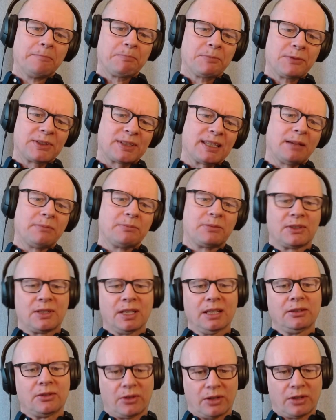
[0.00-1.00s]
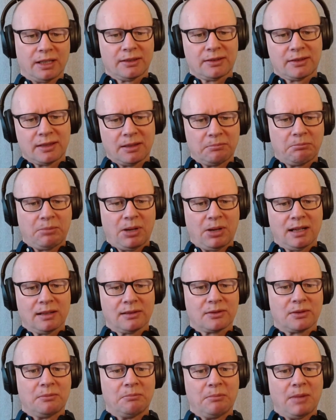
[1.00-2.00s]
subsidiaries and
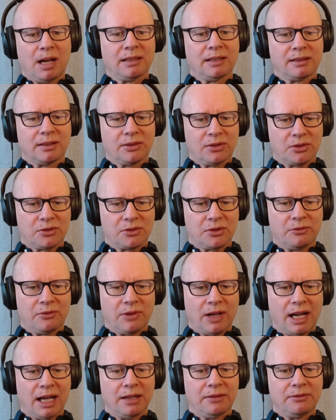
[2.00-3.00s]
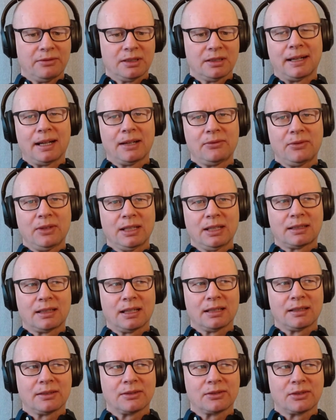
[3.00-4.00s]
piles of money to survive. I think
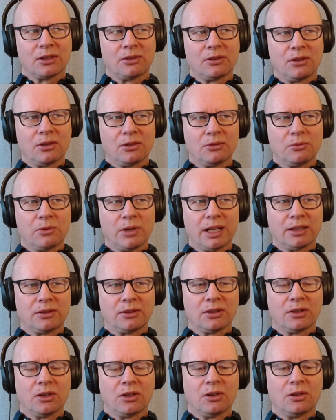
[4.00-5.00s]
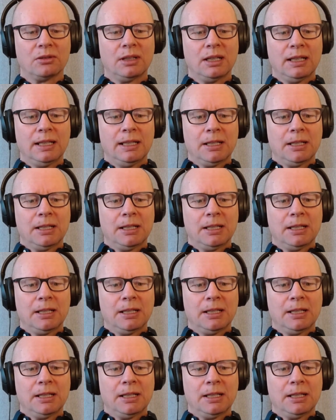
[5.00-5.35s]
that is the wrong way to go.